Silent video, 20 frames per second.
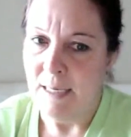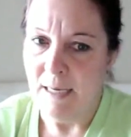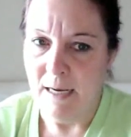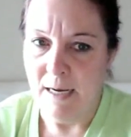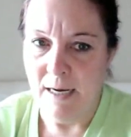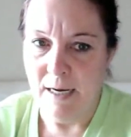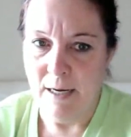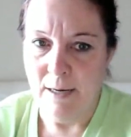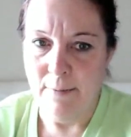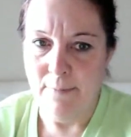
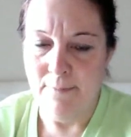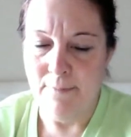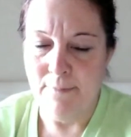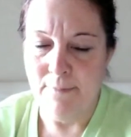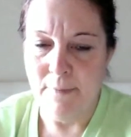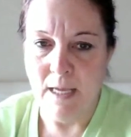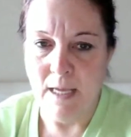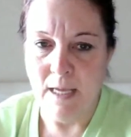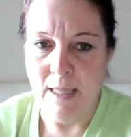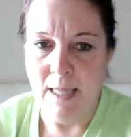
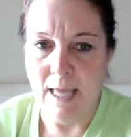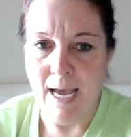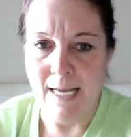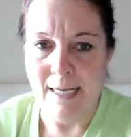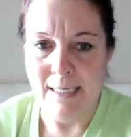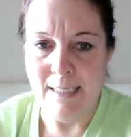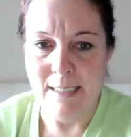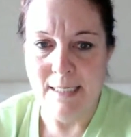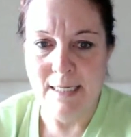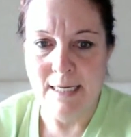and
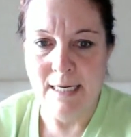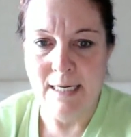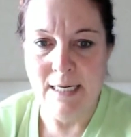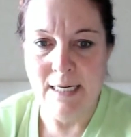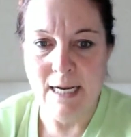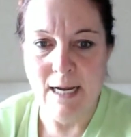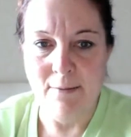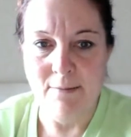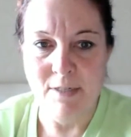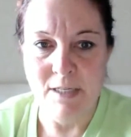that
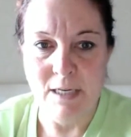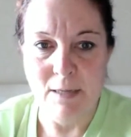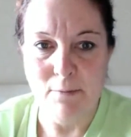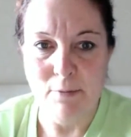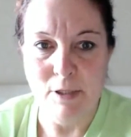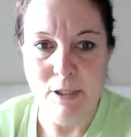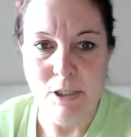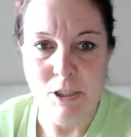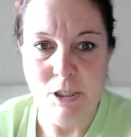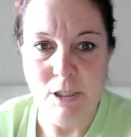didn't come to
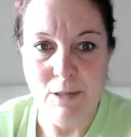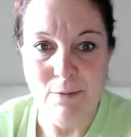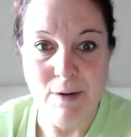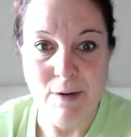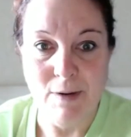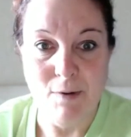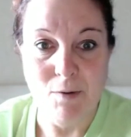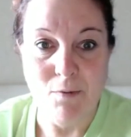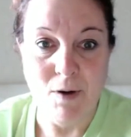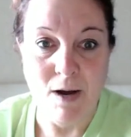completion the
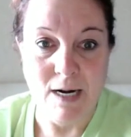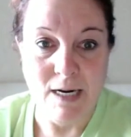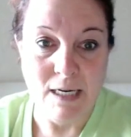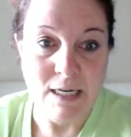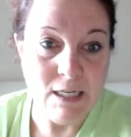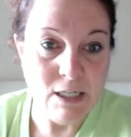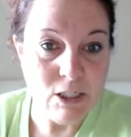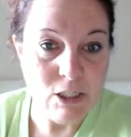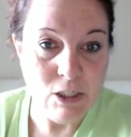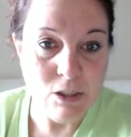way we
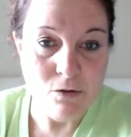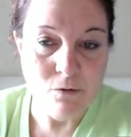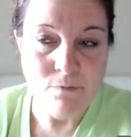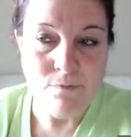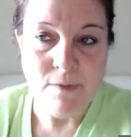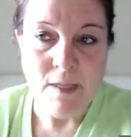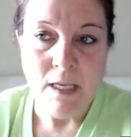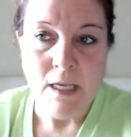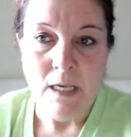wanted it to.